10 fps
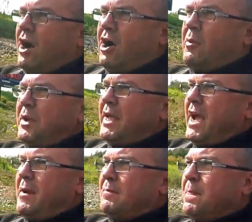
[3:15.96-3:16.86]

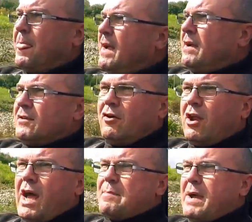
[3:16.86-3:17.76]
RPM. Not
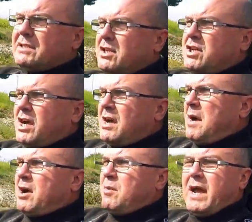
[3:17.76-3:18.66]
like a Mazda
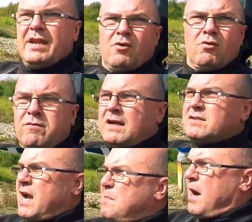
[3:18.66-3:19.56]
Turbo when it all
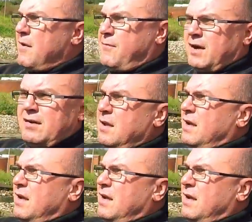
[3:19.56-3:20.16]
runs out of puff at